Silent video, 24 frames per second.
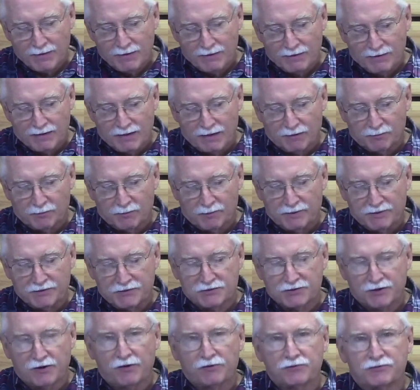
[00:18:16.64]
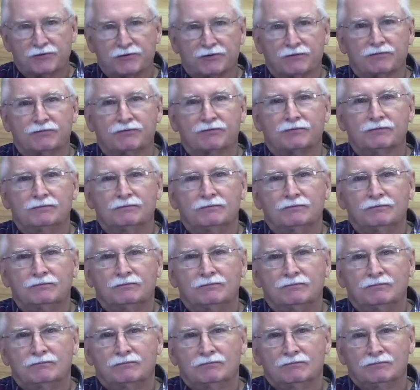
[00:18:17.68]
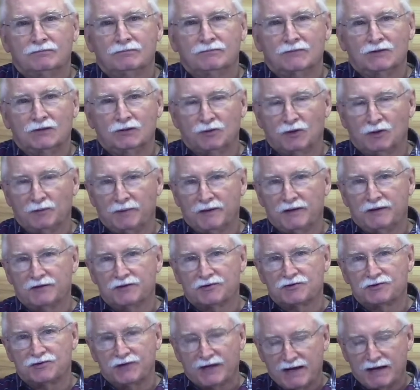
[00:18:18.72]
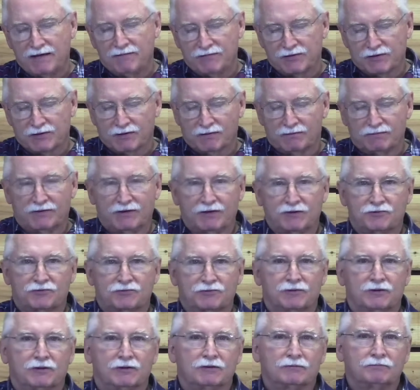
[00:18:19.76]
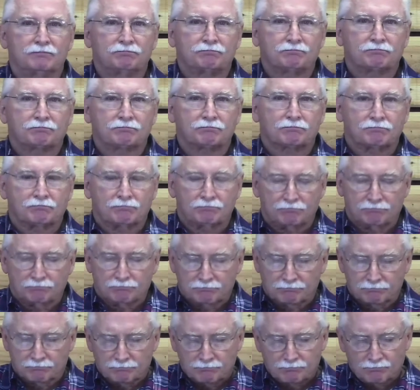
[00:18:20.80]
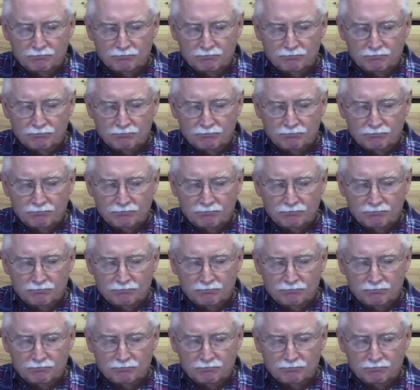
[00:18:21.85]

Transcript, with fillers: It would be Joseph who would be the savior of Israel,